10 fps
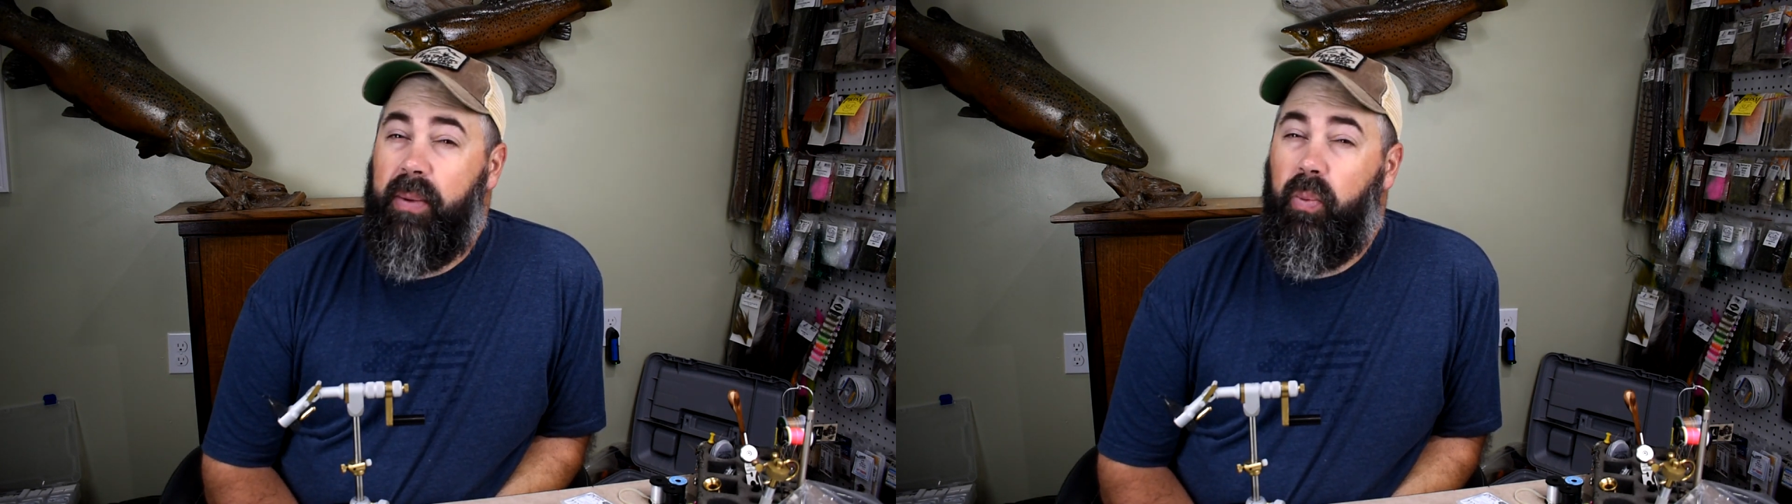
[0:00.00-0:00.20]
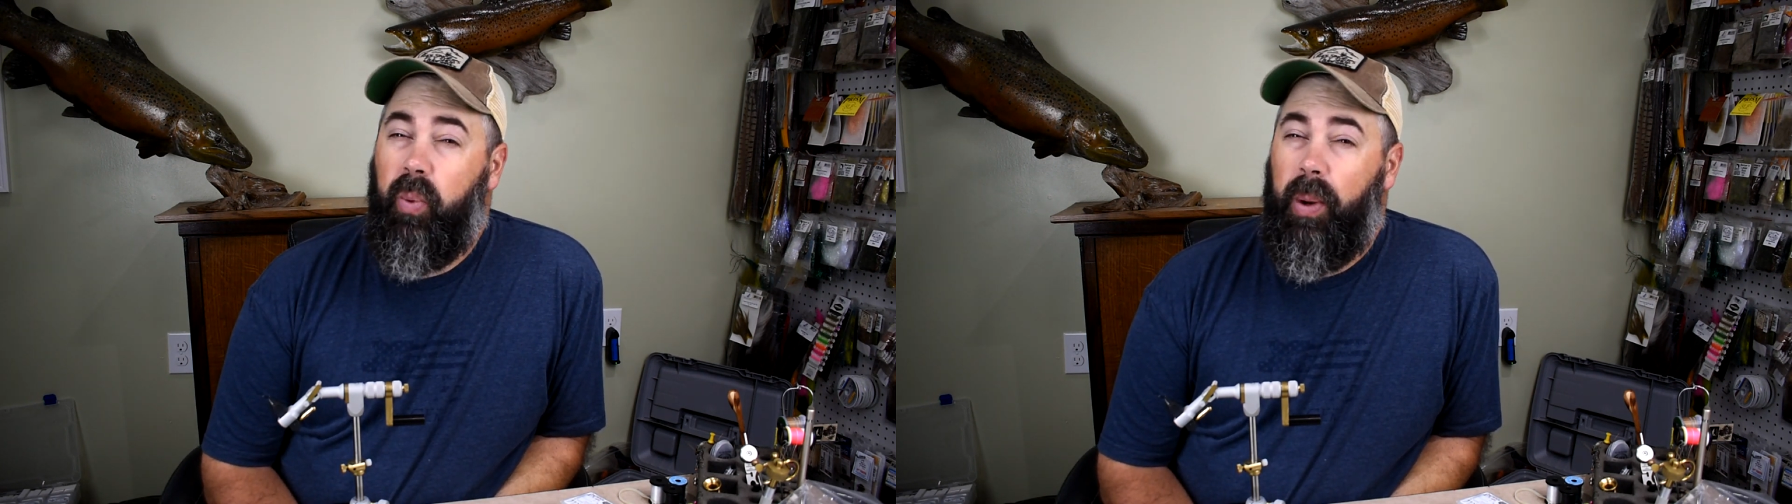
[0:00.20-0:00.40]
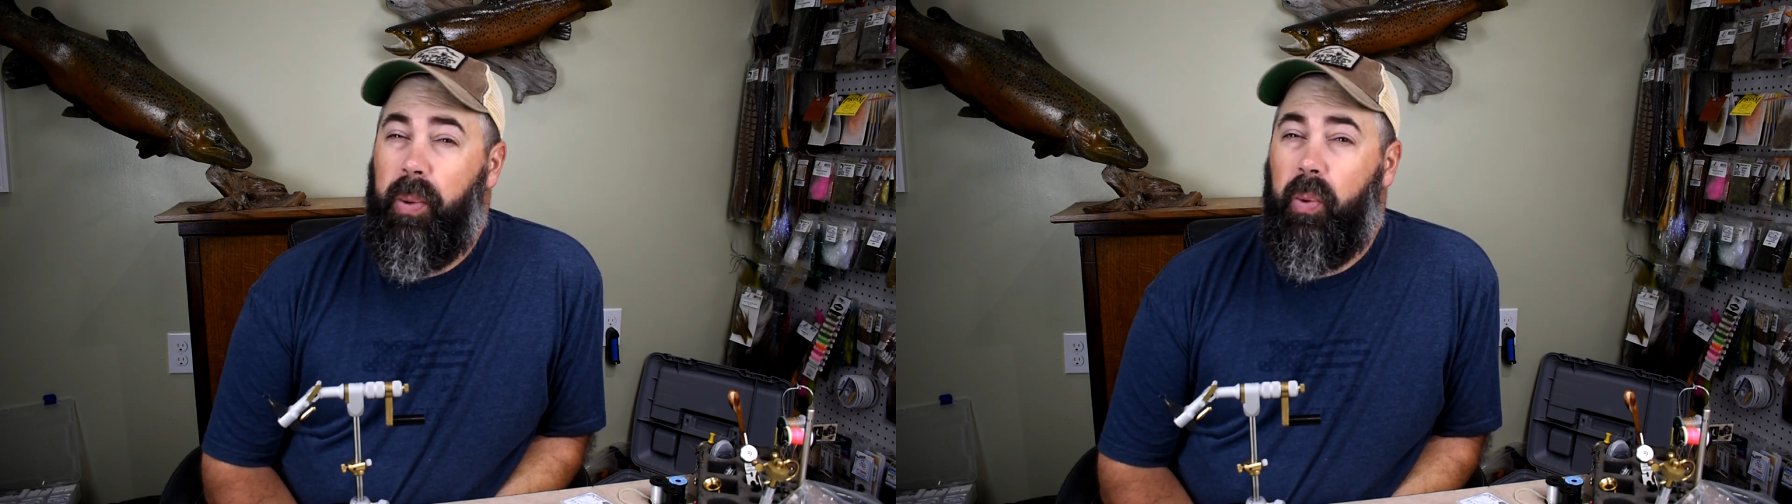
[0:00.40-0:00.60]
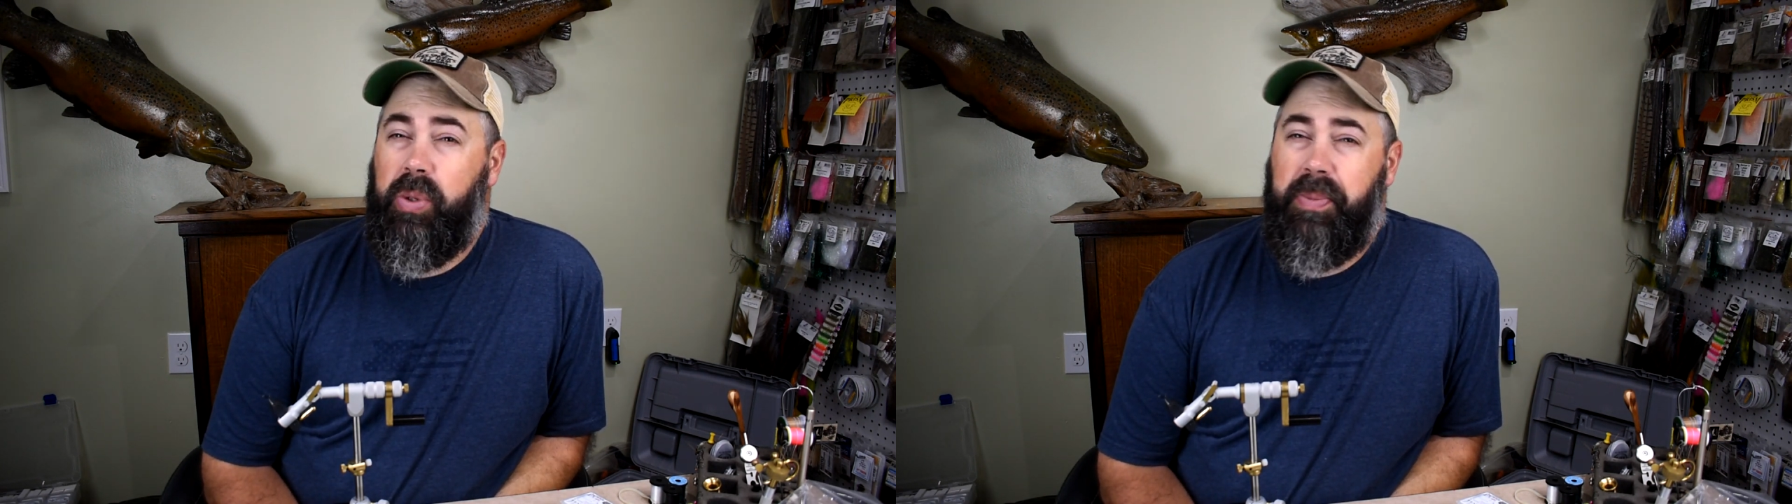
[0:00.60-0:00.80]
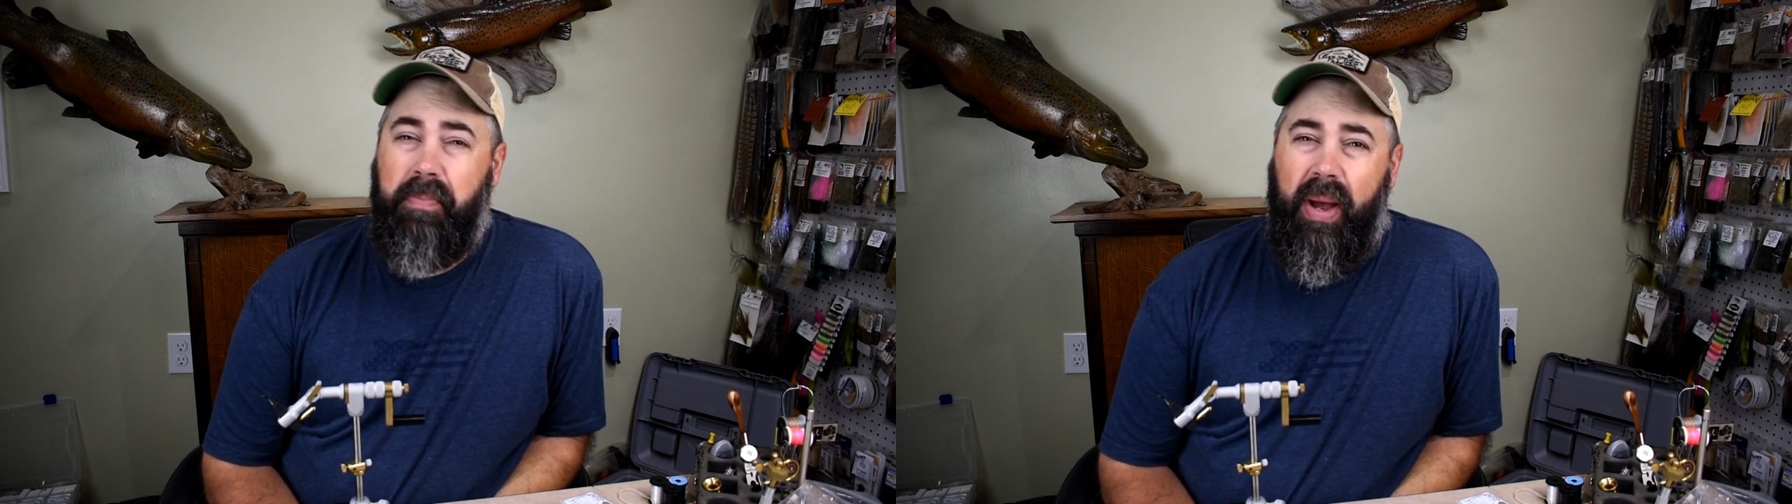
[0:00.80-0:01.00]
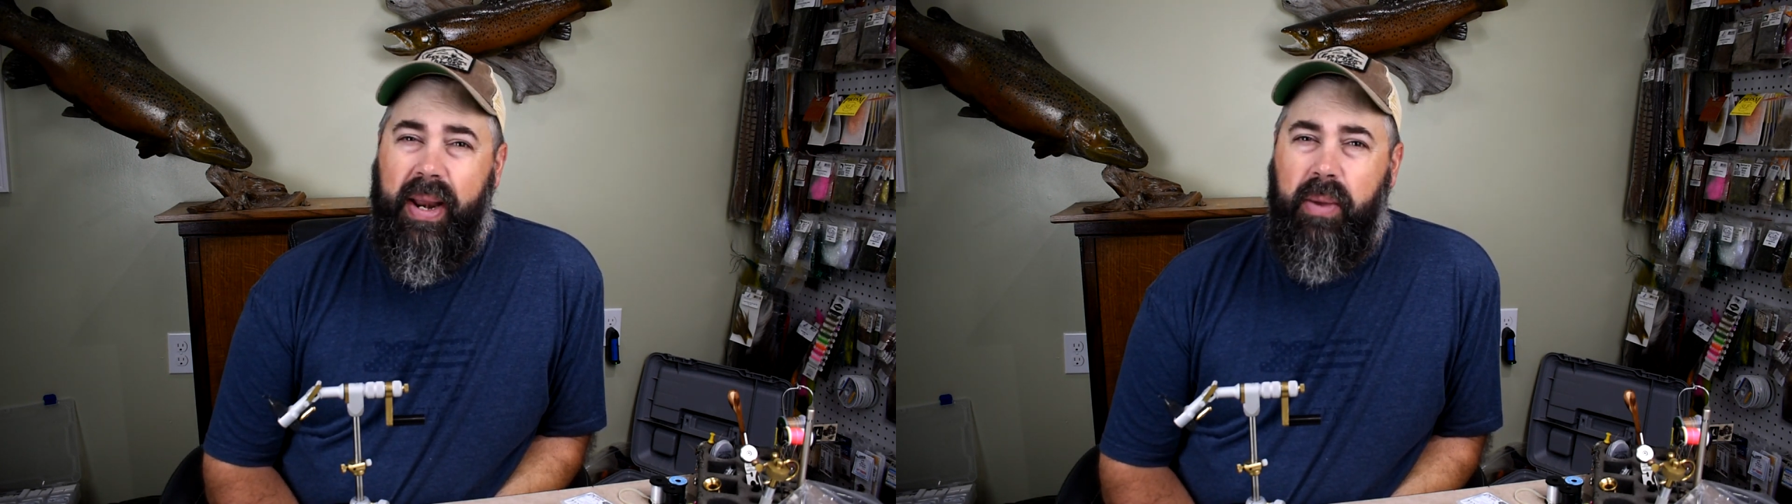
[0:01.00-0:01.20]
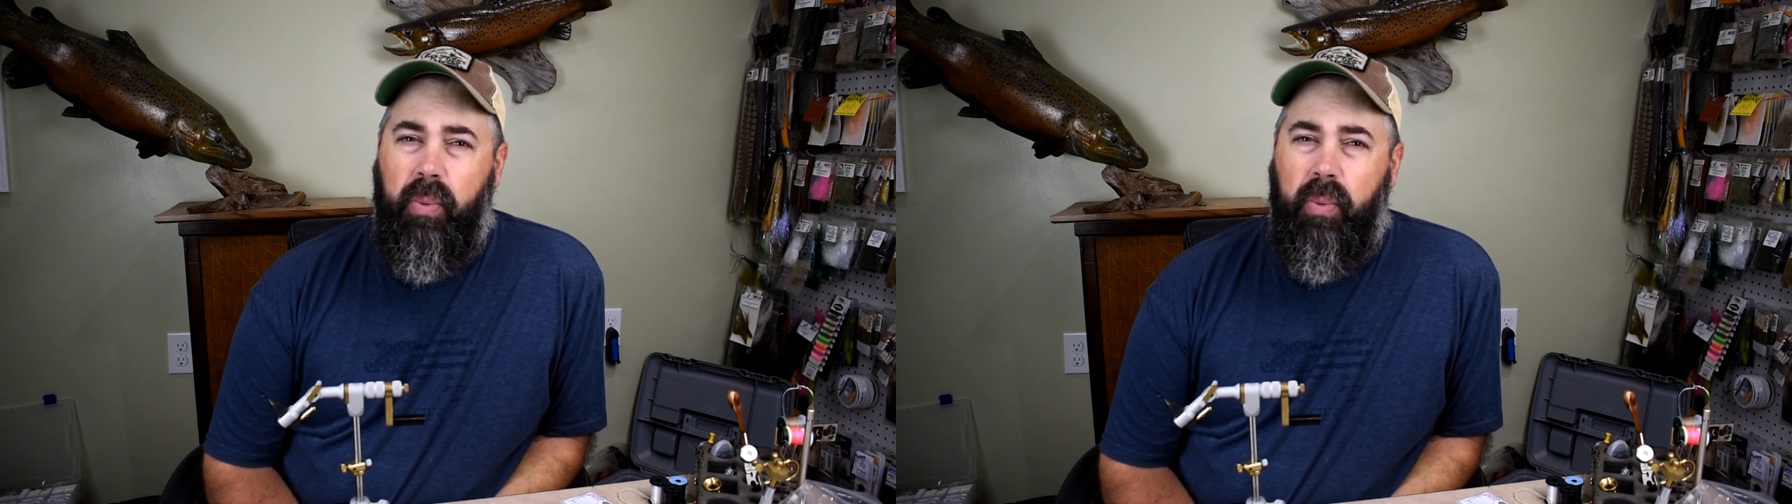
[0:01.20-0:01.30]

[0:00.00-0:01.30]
When it was muddy